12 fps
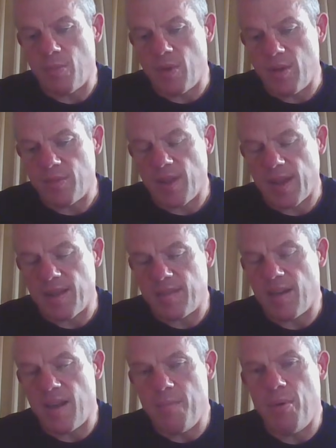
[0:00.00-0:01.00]
it's like a
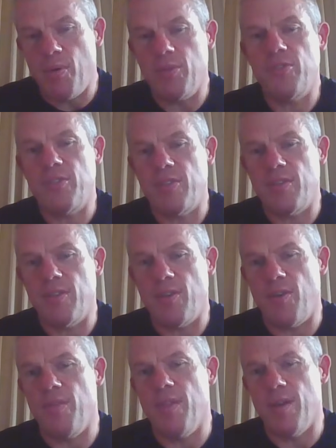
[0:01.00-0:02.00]
signpost
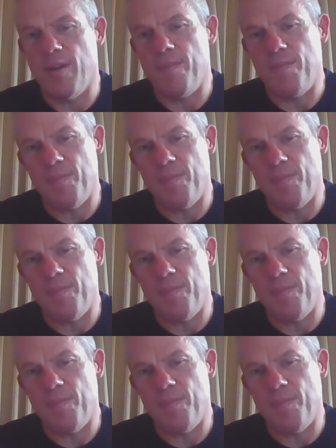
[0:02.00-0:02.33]
on the